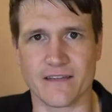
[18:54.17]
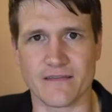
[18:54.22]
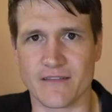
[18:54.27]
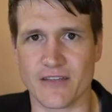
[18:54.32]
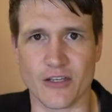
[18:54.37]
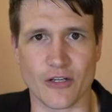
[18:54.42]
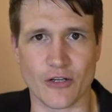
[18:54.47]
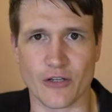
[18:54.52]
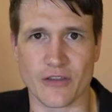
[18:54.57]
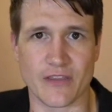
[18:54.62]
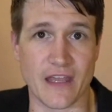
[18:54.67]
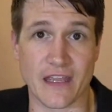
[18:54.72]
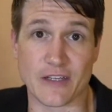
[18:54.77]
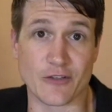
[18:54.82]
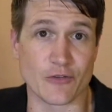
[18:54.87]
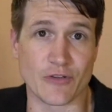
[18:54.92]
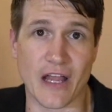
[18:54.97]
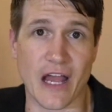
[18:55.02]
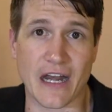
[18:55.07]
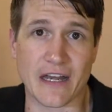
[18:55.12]
you know that
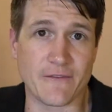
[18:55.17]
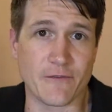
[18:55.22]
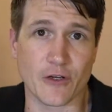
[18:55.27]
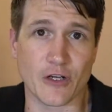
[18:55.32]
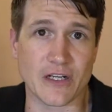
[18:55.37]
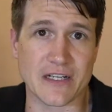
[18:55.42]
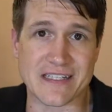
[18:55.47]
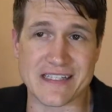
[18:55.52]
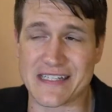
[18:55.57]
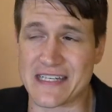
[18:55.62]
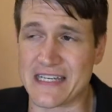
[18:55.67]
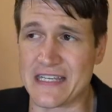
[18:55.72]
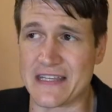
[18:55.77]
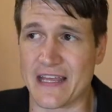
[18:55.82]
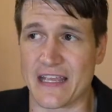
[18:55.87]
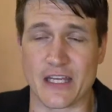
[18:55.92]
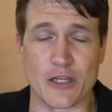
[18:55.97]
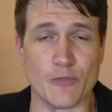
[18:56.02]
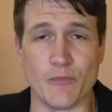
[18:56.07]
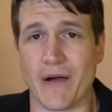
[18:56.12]
you're not even going to see
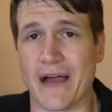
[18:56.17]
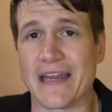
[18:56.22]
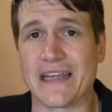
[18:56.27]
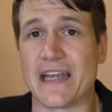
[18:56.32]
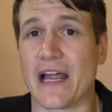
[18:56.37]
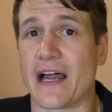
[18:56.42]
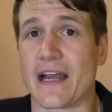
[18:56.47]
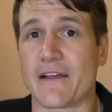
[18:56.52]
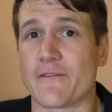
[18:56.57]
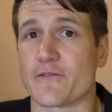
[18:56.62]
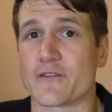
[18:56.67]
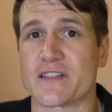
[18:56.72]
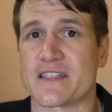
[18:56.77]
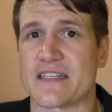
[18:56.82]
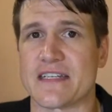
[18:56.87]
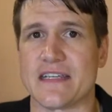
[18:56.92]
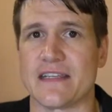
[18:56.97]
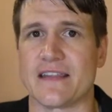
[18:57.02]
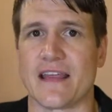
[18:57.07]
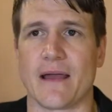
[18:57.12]
that you might not ever
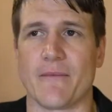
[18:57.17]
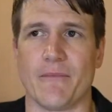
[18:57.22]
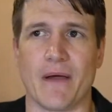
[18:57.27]
see that